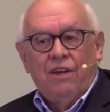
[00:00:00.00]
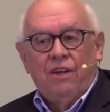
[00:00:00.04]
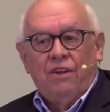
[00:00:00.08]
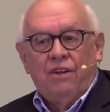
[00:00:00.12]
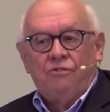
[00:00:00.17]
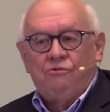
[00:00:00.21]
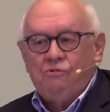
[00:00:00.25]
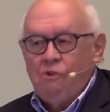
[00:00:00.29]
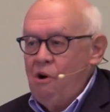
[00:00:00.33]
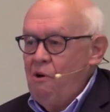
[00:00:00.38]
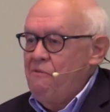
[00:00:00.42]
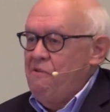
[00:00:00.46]

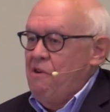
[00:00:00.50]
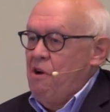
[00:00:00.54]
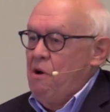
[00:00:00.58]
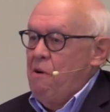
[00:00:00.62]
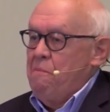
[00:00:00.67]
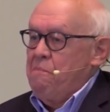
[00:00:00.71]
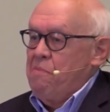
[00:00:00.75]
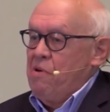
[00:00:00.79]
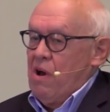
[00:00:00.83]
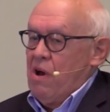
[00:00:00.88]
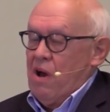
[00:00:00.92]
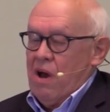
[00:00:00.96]
drove on
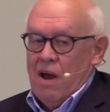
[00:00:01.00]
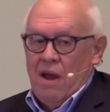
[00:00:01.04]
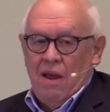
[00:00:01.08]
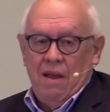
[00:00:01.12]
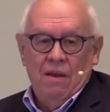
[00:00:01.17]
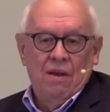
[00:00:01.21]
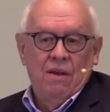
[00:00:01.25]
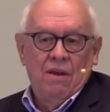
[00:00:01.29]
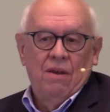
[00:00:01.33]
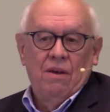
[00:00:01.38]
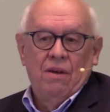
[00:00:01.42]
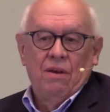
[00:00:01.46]
by,
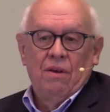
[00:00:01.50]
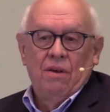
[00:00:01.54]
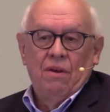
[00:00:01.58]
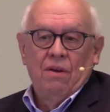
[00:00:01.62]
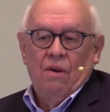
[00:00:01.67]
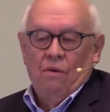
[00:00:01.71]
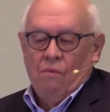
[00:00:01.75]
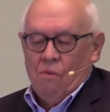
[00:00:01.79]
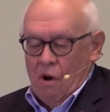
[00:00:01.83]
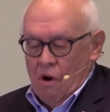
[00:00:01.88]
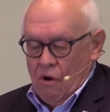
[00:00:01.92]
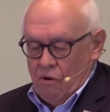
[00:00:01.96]

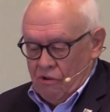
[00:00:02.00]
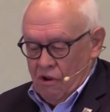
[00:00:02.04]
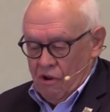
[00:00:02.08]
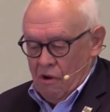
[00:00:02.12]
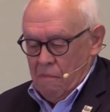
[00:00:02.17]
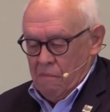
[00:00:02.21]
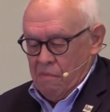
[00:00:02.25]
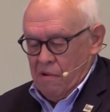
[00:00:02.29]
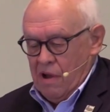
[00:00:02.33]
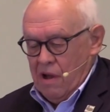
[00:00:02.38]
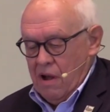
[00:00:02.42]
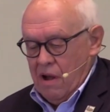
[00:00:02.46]
walked on
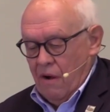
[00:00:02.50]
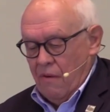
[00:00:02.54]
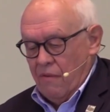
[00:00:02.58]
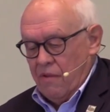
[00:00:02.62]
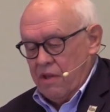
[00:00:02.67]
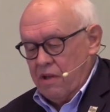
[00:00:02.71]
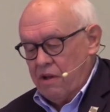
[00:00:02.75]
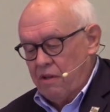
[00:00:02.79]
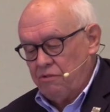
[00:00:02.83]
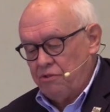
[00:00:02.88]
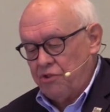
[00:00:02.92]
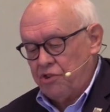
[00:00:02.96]
by on
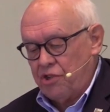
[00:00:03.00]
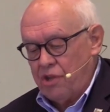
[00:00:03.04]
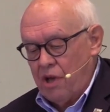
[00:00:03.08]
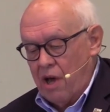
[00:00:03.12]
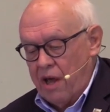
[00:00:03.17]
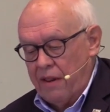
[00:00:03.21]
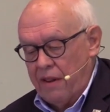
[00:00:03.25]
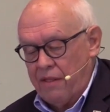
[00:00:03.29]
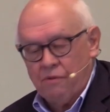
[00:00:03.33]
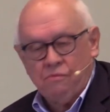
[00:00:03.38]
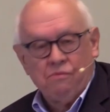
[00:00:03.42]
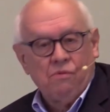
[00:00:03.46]
the other side
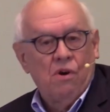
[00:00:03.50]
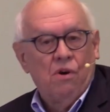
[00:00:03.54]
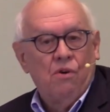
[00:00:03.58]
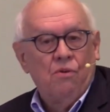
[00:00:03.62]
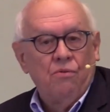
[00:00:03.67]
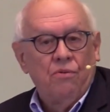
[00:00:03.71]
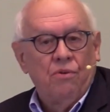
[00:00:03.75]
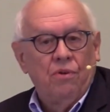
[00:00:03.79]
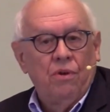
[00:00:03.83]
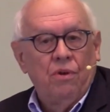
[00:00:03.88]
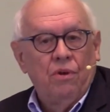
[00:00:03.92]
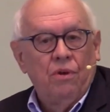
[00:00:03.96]
of the
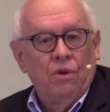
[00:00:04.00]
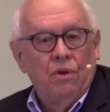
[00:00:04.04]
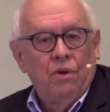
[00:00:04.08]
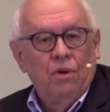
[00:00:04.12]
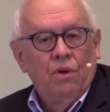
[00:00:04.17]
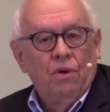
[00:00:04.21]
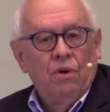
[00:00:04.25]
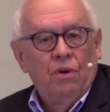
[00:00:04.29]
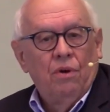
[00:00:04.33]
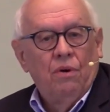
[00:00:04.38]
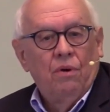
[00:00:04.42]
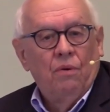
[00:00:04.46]
road.
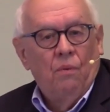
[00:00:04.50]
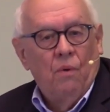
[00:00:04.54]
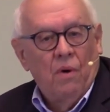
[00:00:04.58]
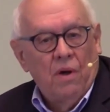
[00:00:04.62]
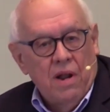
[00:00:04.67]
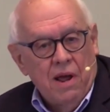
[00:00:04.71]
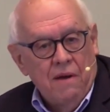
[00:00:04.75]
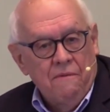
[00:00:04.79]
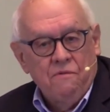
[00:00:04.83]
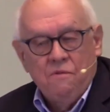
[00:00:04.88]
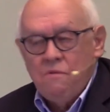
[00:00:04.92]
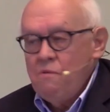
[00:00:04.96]

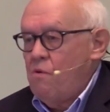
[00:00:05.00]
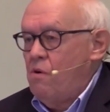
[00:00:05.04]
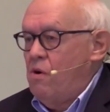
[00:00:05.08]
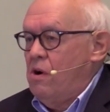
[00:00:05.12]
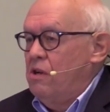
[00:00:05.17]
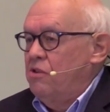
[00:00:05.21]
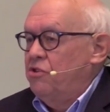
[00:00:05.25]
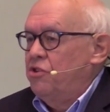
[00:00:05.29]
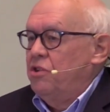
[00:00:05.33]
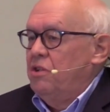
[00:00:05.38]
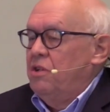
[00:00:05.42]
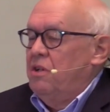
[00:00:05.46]
Whatever it
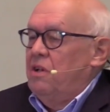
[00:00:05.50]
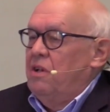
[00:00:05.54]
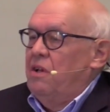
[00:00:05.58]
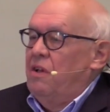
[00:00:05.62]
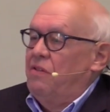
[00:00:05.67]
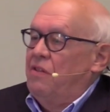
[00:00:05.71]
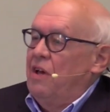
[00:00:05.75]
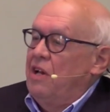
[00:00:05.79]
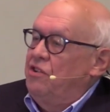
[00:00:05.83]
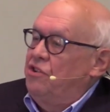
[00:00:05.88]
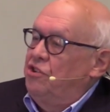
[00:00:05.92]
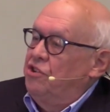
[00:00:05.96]
was,
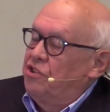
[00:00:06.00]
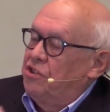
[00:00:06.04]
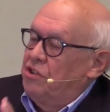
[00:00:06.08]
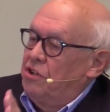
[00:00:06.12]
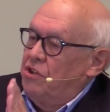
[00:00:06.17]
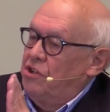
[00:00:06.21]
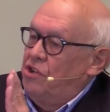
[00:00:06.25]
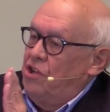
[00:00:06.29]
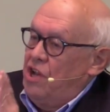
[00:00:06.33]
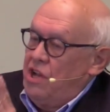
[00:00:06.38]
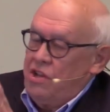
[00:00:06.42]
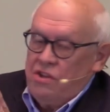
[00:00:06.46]
they just
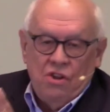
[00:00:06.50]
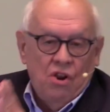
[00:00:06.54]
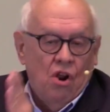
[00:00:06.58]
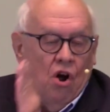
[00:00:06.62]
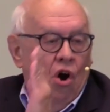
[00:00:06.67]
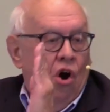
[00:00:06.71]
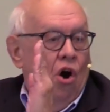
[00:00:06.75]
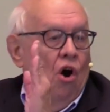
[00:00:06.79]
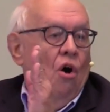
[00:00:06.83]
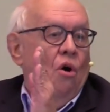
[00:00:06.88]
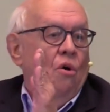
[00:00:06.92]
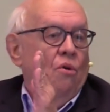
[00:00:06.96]
continued
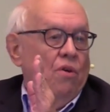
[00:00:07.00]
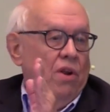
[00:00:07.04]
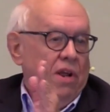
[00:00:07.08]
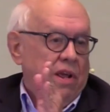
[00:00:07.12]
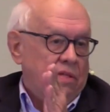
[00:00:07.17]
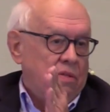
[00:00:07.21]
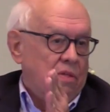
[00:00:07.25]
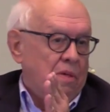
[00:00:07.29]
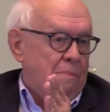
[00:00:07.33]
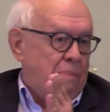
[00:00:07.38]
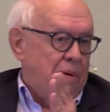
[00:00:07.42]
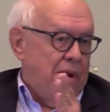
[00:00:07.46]
on
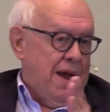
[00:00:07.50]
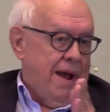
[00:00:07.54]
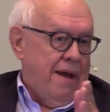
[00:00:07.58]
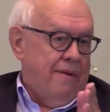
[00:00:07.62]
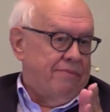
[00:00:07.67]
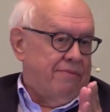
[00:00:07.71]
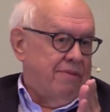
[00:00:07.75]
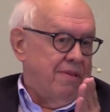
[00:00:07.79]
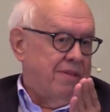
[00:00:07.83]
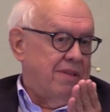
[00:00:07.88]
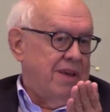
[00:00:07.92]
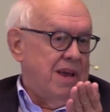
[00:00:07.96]
in the path
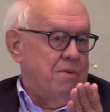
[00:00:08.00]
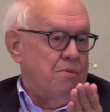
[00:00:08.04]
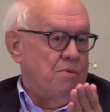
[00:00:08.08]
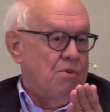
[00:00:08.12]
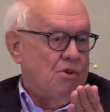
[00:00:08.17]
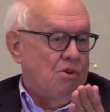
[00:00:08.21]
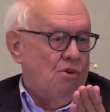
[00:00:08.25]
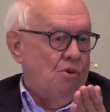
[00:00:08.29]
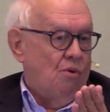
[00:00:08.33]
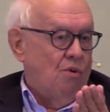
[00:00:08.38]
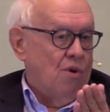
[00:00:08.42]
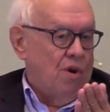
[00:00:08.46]
that they were
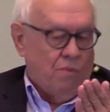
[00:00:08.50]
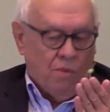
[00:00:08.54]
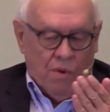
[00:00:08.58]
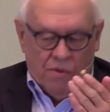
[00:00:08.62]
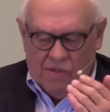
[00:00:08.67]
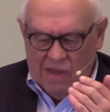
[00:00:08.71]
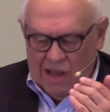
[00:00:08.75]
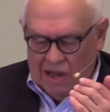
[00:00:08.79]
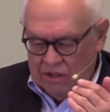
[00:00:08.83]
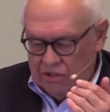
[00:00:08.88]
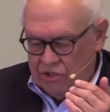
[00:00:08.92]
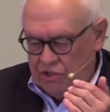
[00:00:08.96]
going
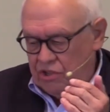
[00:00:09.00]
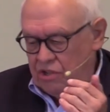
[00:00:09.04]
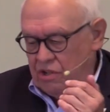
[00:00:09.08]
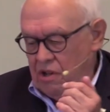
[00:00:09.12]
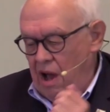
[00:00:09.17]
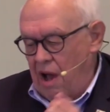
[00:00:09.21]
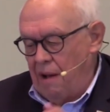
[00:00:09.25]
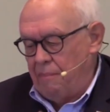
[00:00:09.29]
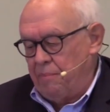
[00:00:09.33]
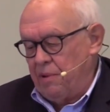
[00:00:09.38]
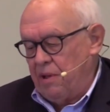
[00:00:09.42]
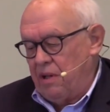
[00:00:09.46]
without
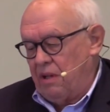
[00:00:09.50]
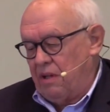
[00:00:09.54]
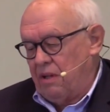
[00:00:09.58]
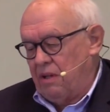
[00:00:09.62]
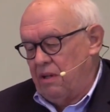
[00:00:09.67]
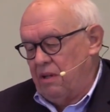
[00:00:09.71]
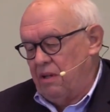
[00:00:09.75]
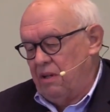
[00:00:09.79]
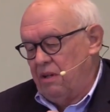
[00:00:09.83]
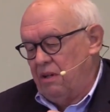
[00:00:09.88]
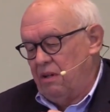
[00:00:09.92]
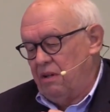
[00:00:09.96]
stopping
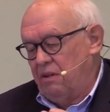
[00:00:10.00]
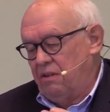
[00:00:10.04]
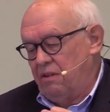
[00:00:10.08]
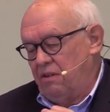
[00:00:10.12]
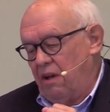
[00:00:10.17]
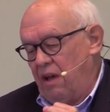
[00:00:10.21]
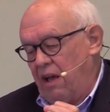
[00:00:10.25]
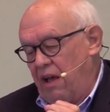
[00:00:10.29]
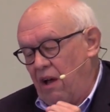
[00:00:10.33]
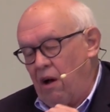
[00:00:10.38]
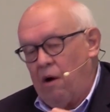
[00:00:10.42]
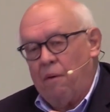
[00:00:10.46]
to
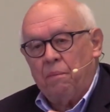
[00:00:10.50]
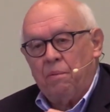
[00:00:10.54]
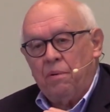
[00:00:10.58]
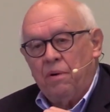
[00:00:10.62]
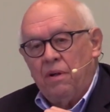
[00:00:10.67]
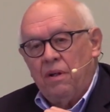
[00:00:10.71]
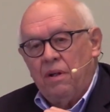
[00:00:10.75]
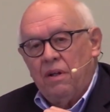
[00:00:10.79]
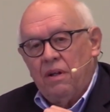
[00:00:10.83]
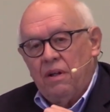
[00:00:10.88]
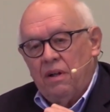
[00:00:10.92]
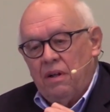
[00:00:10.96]
help.
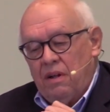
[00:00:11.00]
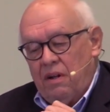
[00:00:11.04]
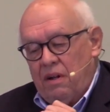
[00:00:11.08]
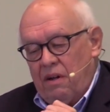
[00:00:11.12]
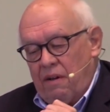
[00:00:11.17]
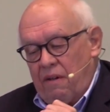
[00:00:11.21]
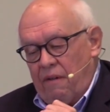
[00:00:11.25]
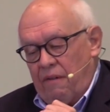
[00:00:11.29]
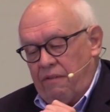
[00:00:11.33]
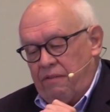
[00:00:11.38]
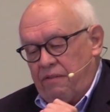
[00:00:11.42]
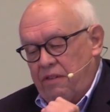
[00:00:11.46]

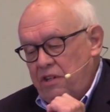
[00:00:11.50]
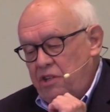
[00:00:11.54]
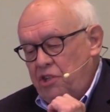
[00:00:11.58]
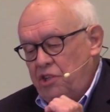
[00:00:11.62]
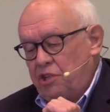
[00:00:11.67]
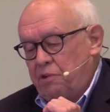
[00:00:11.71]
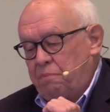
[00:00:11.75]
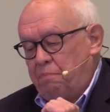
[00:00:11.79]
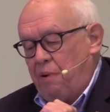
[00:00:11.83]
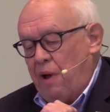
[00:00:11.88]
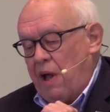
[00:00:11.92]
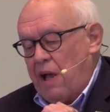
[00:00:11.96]

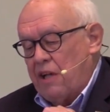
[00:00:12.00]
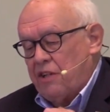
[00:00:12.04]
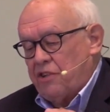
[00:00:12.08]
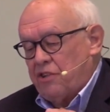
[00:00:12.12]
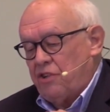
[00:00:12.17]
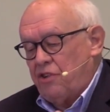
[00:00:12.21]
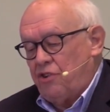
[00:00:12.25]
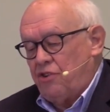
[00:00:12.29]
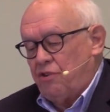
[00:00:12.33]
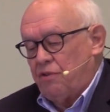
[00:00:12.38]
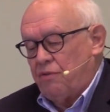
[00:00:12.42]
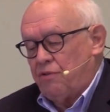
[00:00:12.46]
This
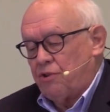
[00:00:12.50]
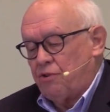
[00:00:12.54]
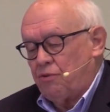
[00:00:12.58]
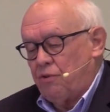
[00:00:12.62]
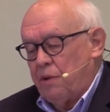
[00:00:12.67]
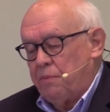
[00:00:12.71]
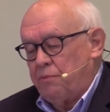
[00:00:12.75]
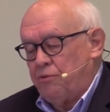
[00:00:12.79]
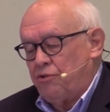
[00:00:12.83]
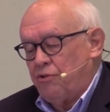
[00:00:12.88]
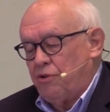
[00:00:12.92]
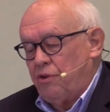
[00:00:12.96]
passage of
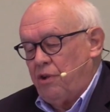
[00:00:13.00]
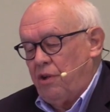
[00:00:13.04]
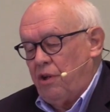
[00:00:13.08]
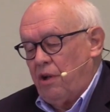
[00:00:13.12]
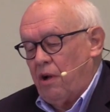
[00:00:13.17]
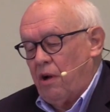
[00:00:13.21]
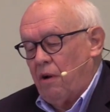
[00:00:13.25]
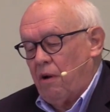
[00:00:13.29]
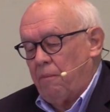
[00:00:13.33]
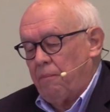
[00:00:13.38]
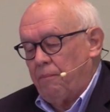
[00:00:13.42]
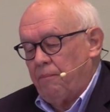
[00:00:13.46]
Scripture
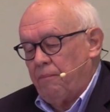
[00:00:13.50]
here,